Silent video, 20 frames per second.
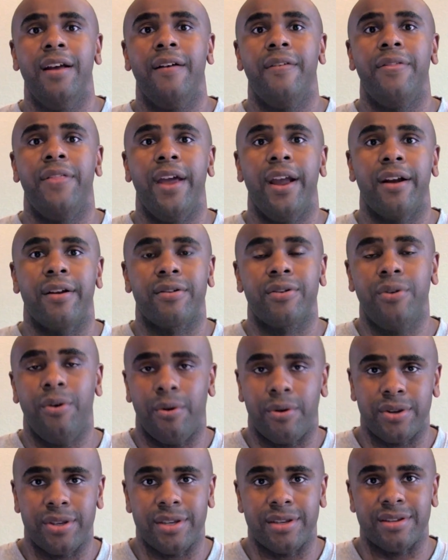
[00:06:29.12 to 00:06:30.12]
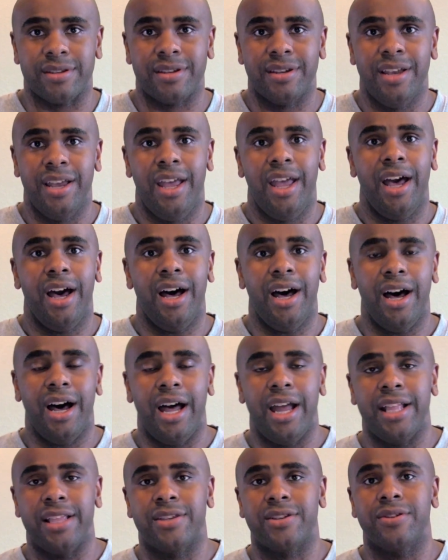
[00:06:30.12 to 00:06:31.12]
their courses
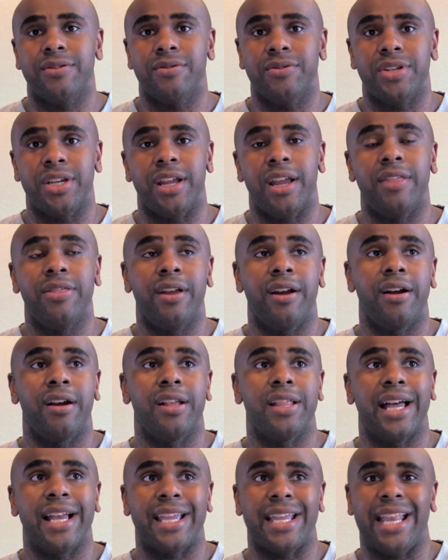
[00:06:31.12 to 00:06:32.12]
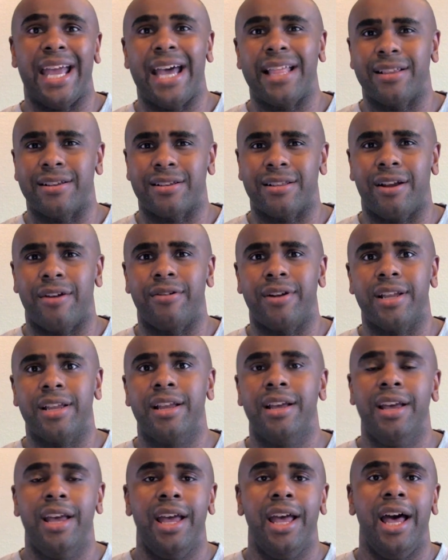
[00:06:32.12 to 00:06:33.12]
in Schoology. And they're like in Atlas Learning,
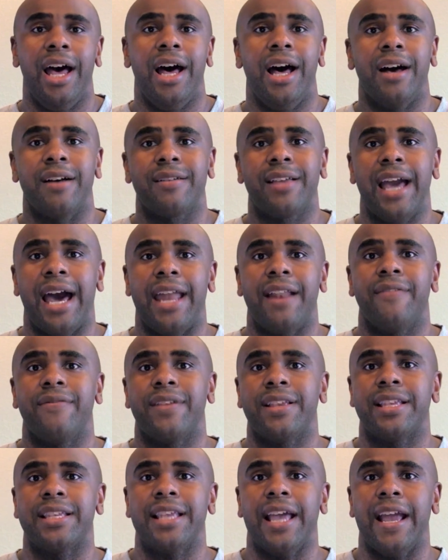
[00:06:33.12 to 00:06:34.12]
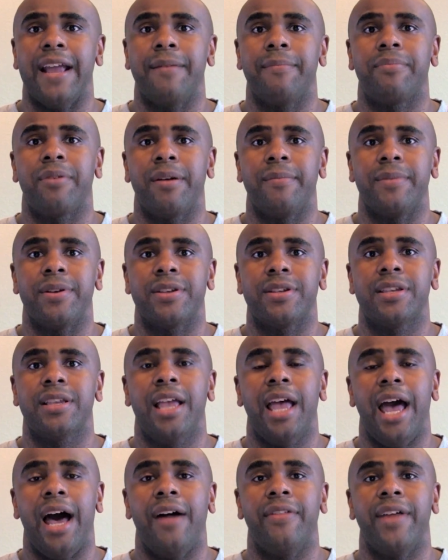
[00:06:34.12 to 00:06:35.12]
kind of the same premise
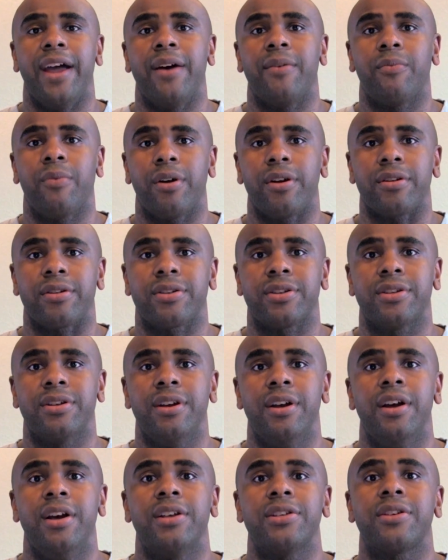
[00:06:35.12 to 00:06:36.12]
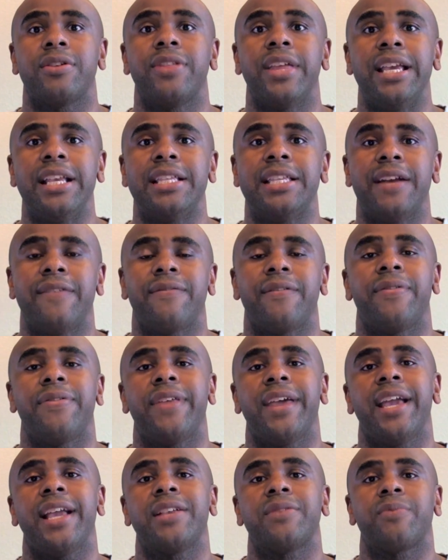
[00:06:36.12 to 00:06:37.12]
how that works. So these different
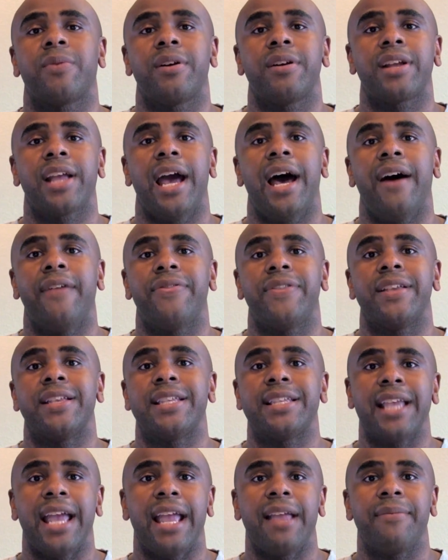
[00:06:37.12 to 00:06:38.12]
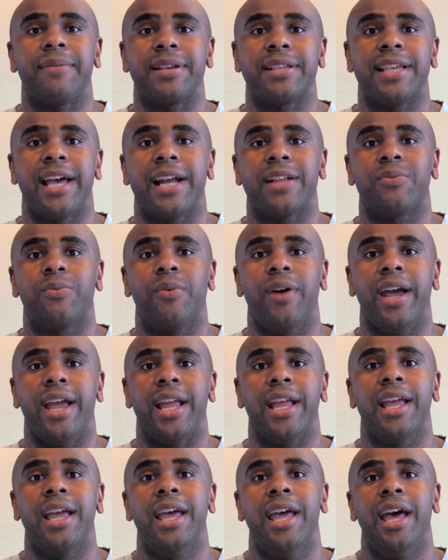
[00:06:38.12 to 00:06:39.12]
things work out the same exact
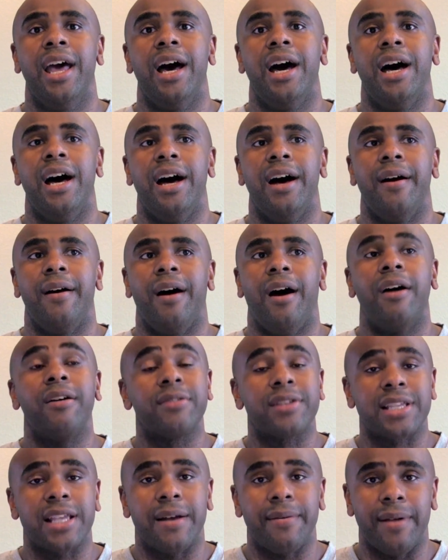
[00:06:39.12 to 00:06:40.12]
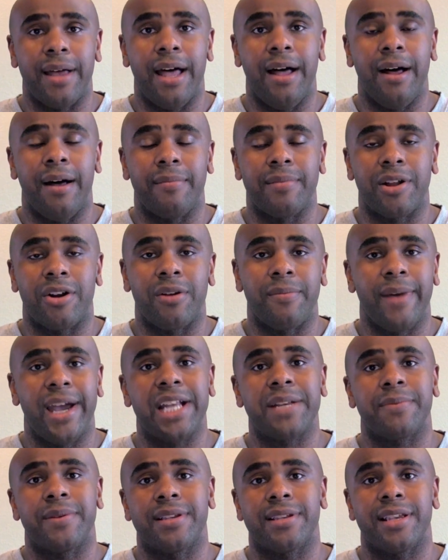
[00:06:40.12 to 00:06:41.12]
way on some learning
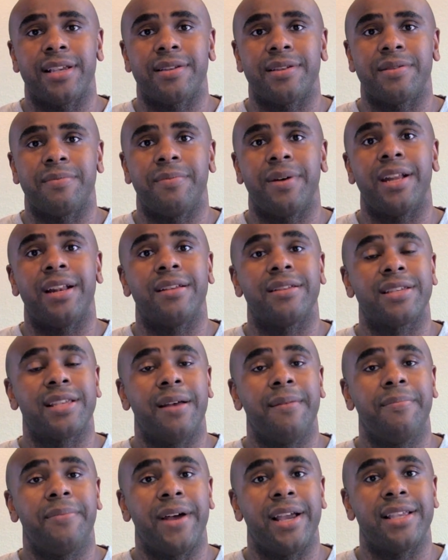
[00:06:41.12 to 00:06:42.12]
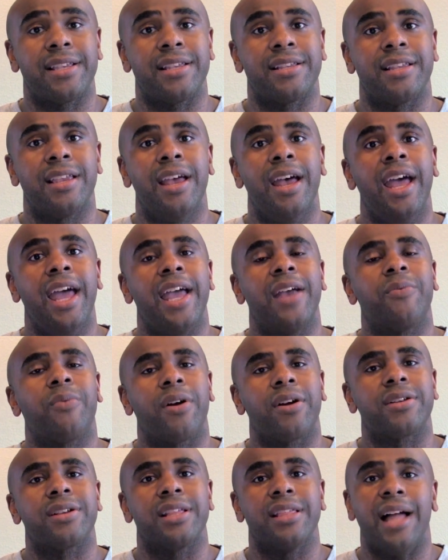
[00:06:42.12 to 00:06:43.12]
management systems, but in some places it
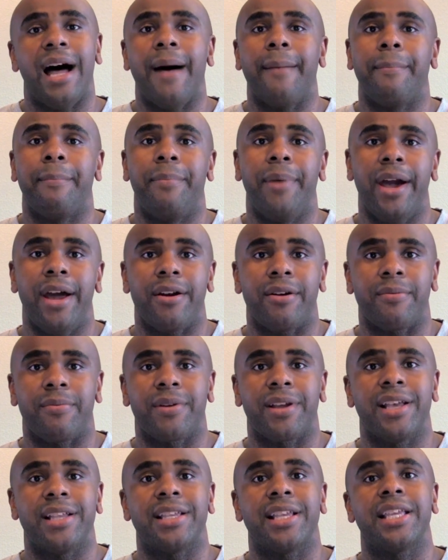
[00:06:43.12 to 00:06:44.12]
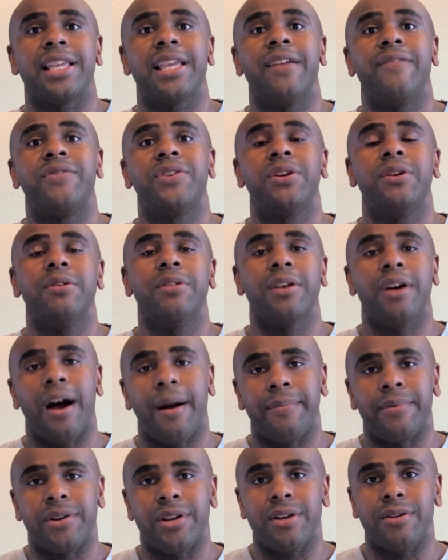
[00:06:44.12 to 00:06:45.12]
works a lot better because it gives you the
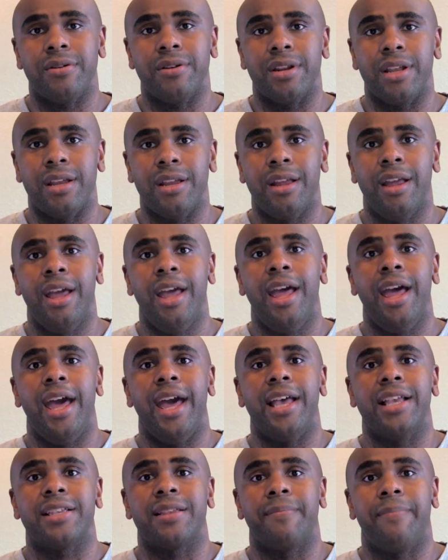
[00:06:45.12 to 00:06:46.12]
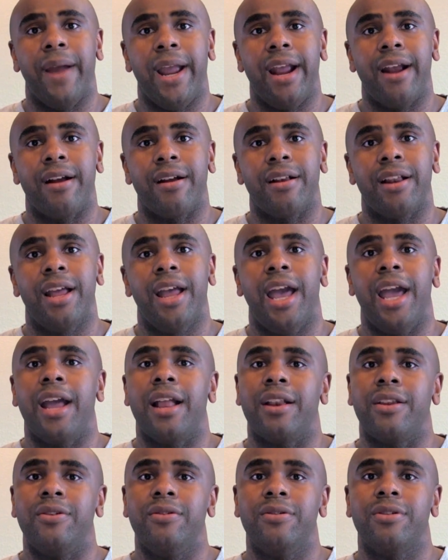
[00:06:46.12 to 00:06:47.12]
opportunity as the parent
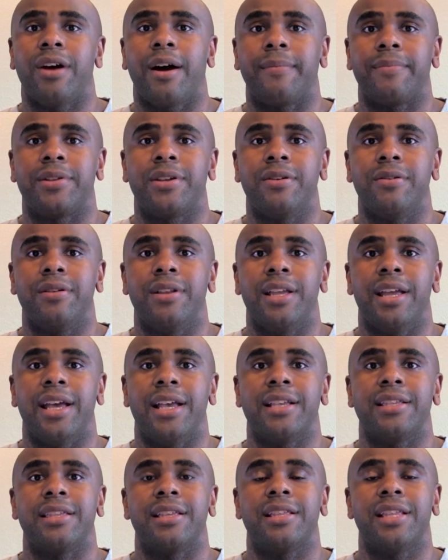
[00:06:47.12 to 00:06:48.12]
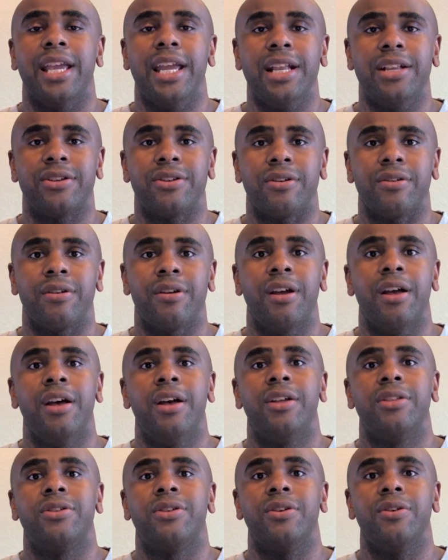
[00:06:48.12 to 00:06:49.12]
and you the opportunity as the teacher
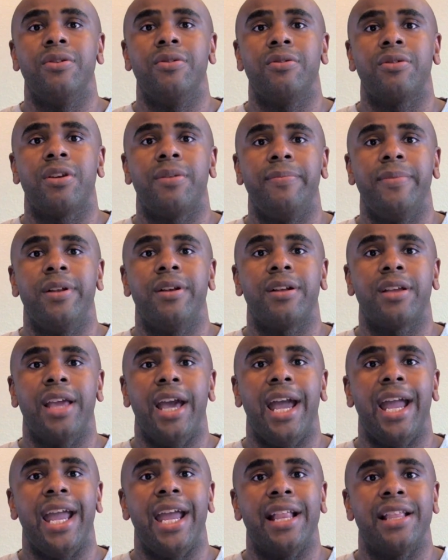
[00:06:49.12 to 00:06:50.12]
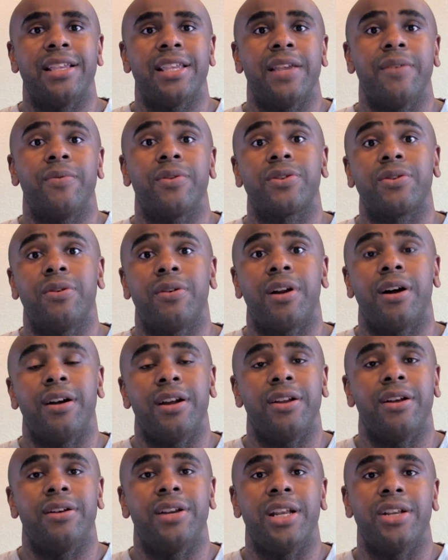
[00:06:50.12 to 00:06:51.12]
to communicate and see what's going on
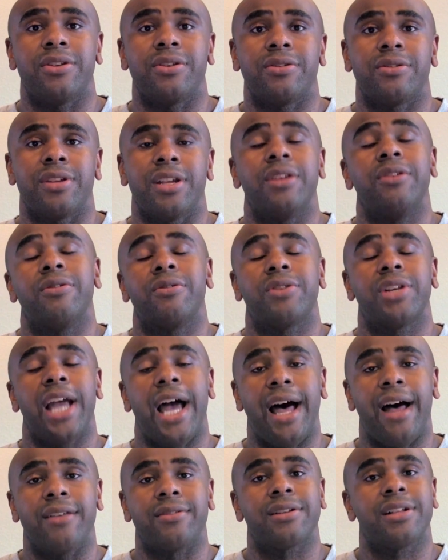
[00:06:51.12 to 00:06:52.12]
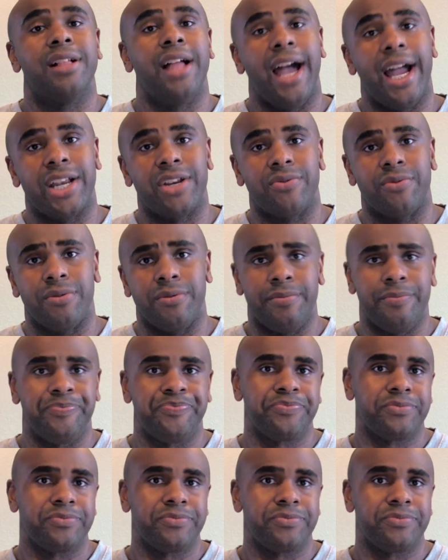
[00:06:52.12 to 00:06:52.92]
in your child's classroom,